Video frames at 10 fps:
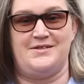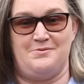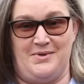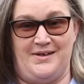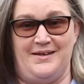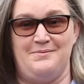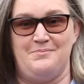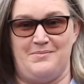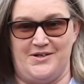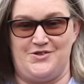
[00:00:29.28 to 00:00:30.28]
To me,
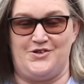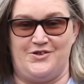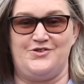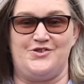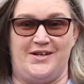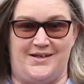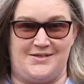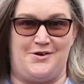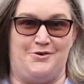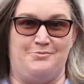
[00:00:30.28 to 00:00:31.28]
my church
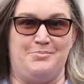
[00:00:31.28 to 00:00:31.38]
is hope.